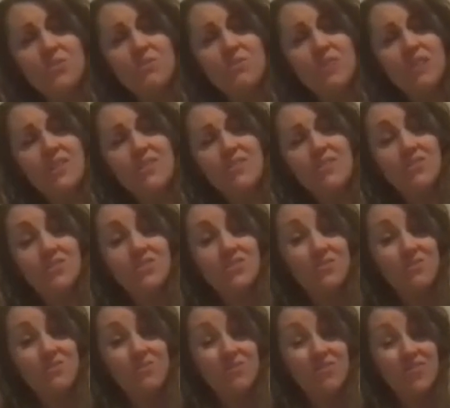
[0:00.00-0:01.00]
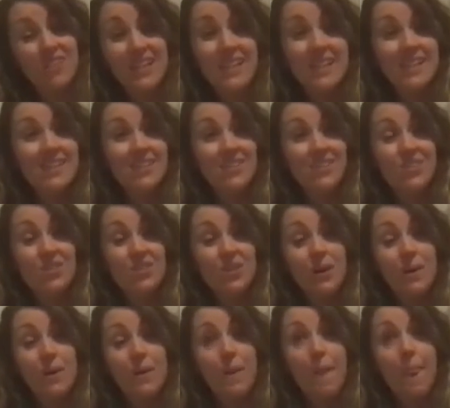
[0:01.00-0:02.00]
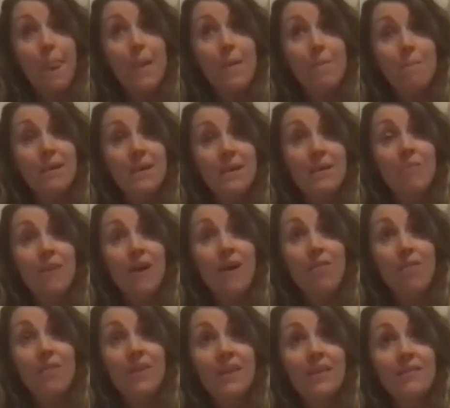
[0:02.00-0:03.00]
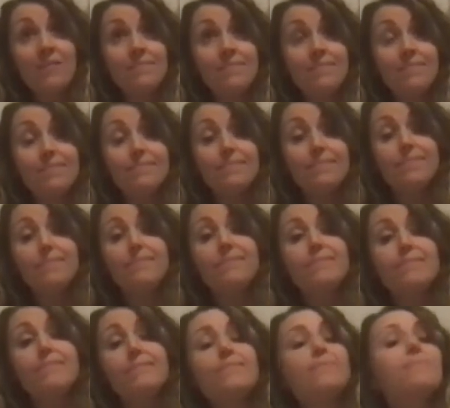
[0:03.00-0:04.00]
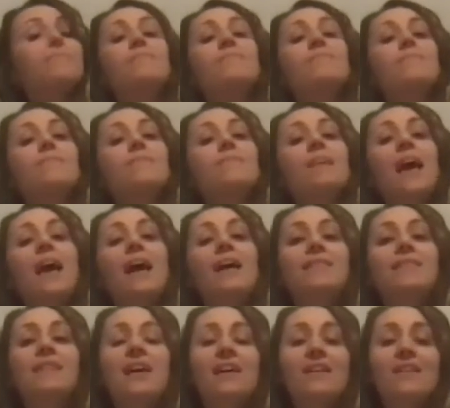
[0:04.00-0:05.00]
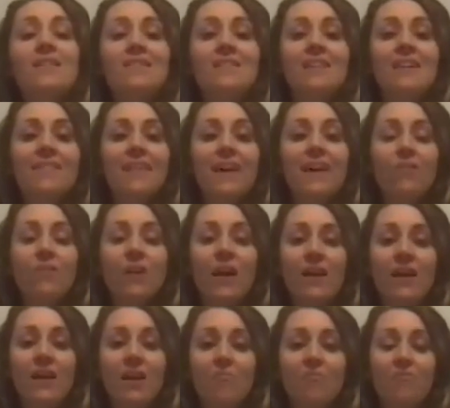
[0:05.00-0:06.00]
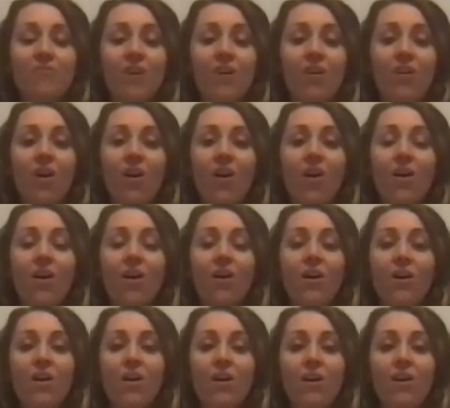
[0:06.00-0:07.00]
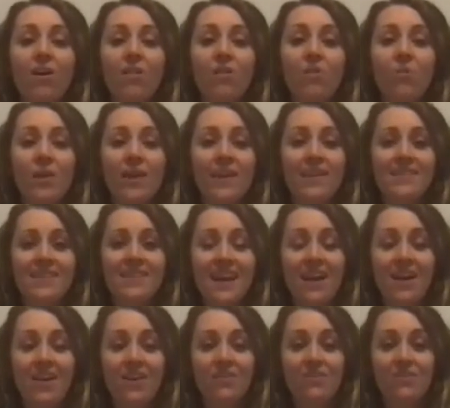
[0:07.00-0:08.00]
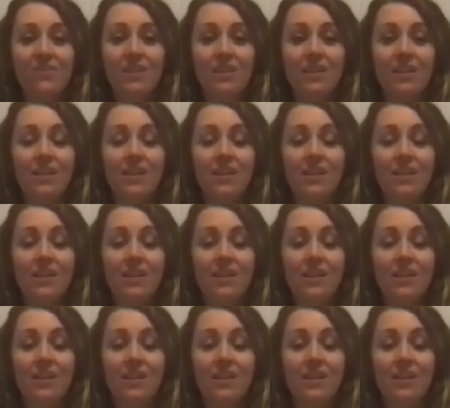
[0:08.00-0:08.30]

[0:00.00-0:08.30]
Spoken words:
reach, reach. Big breath in. Exhale, let that right arm fall all the way down.